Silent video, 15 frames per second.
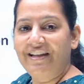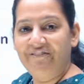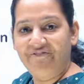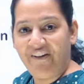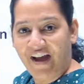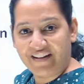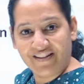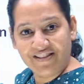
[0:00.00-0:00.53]
then
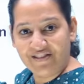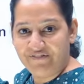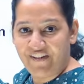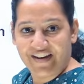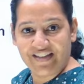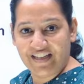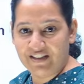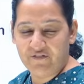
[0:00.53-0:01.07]
factors
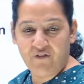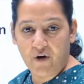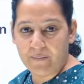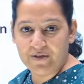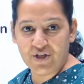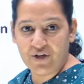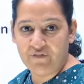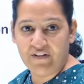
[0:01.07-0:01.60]
affecting the
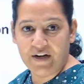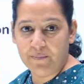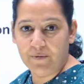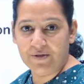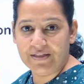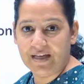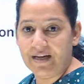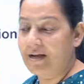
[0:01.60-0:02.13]
formation of
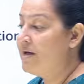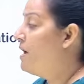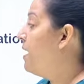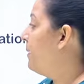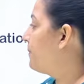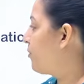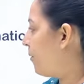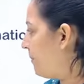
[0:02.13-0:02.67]
adipocere,
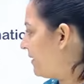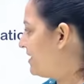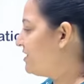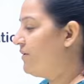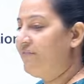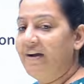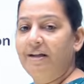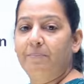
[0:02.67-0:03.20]
properties
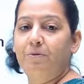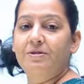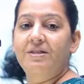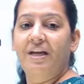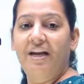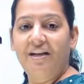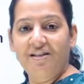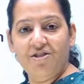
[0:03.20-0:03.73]
of
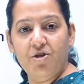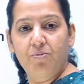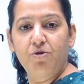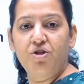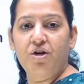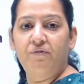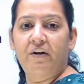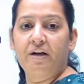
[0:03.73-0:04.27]
adipocere,
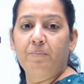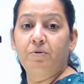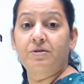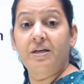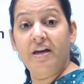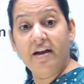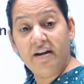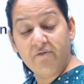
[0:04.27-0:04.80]
distribution of
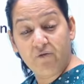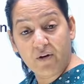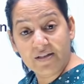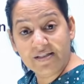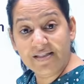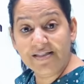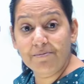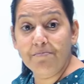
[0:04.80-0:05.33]
adipocere, and what
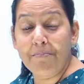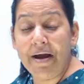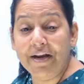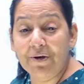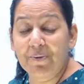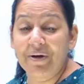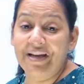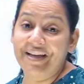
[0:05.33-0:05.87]
is its
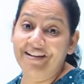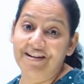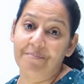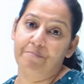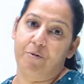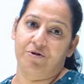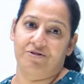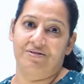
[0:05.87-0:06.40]
medical legal
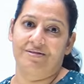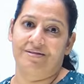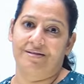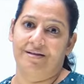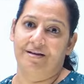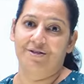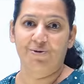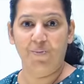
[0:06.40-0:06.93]
importance.
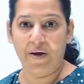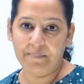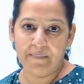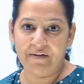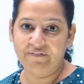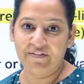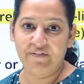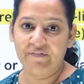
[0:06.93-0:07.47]
So one
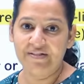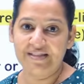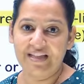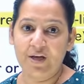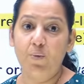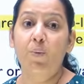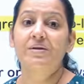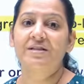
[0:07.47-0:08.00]
by one we will
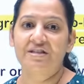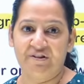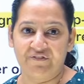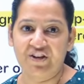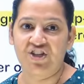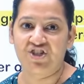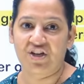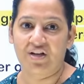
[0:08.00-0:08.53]
see what is the
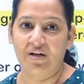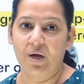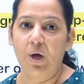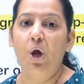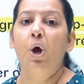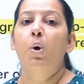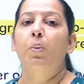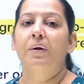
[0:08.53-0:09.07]
definition.
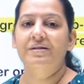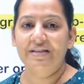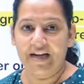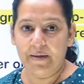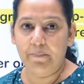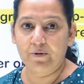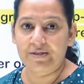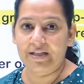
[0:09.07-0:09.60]
What is
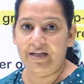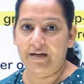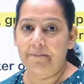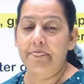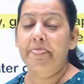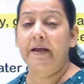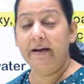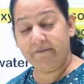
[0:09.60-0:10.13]
adipocere?
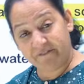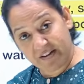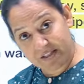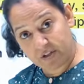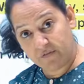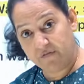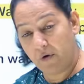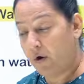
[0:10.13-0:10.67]

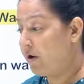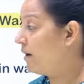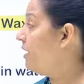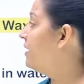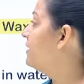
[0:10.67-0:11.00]
First of all,